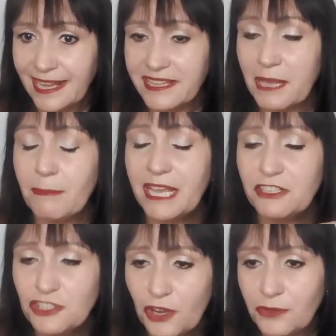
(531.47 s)
They
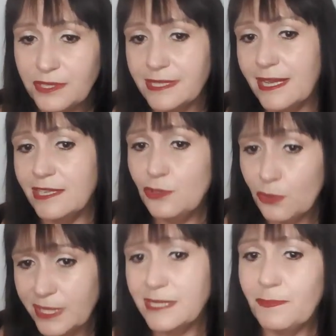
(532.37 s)
make jokes at
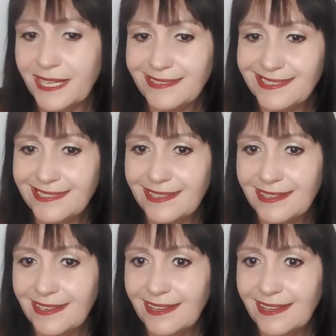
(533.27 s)
your expense.